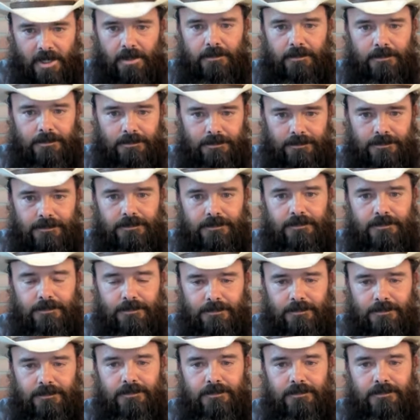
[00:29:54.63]

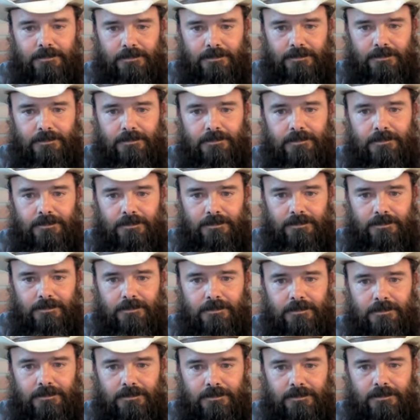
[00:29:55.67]

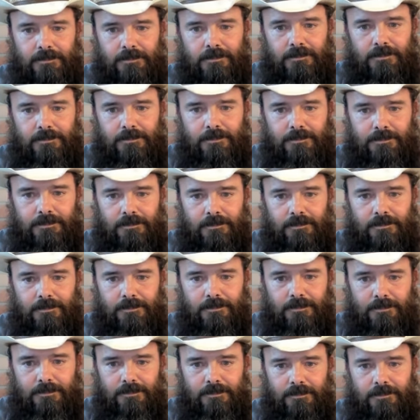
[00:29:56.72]

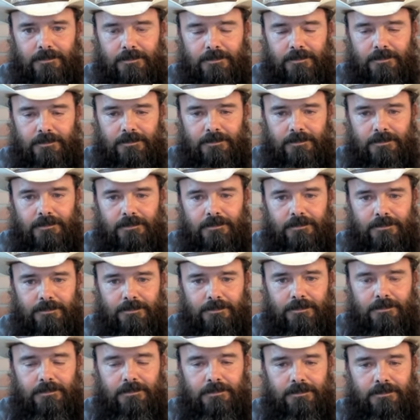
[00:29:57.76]

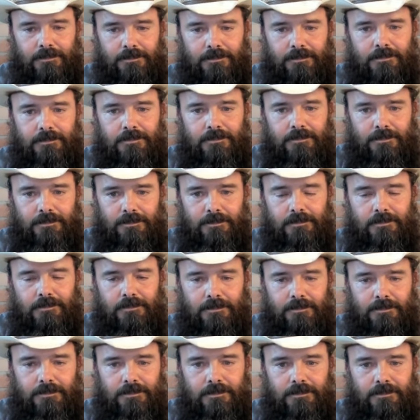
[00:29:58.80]

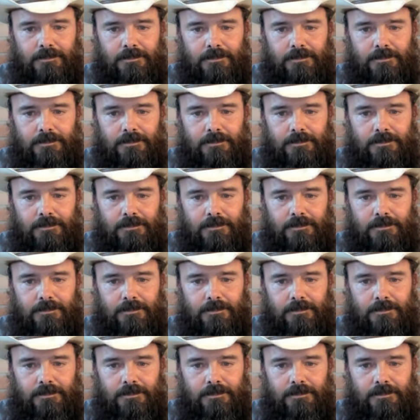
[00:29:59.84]
[no speech]